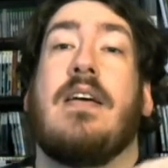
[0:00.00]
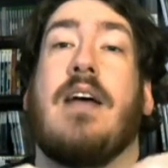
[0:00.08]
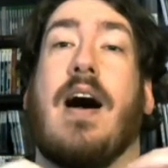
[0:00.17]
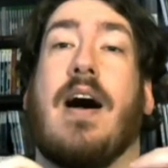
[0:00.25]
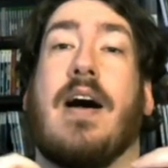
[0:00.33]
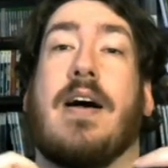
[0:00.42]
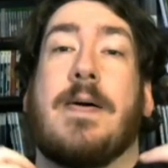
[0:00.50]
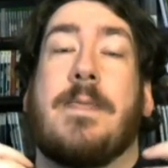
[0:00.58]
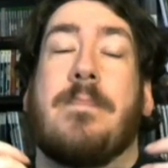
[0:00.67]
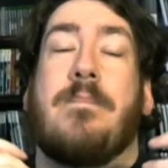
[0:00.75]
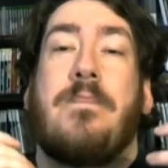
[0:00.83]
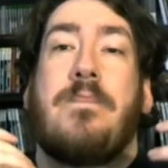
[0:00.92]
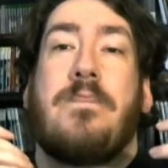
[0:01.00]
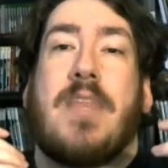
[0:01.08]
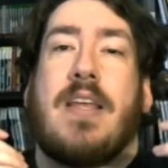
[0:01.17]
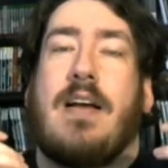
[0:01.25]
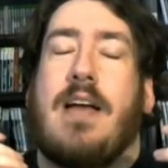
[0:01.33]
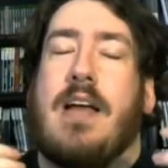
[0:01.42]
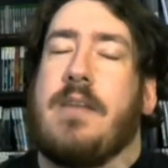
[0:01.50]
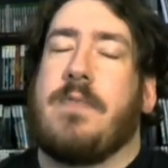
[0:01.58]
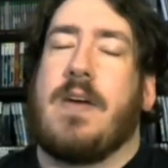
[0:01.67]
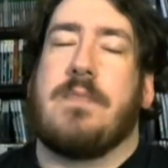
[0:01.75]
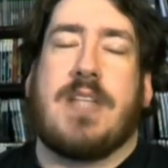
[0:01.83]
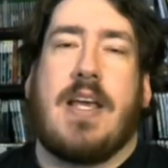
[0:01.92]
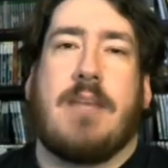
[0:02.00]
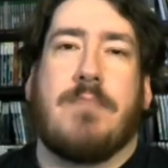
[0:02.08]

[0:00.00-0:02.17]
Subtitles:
and if I'm saying